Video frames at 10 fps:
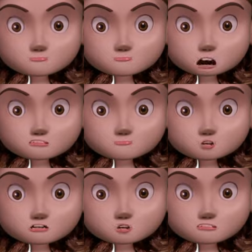like in
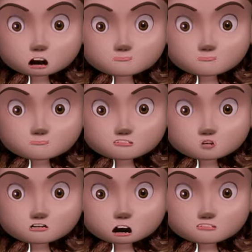their logo, on
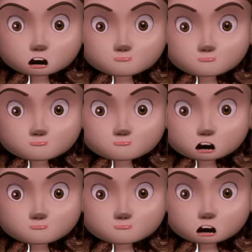their website,
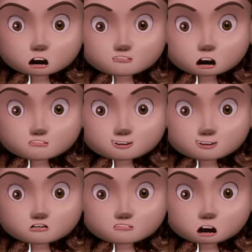and as part of an
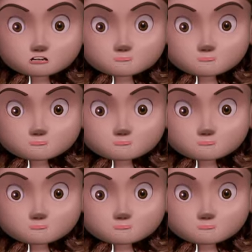email template,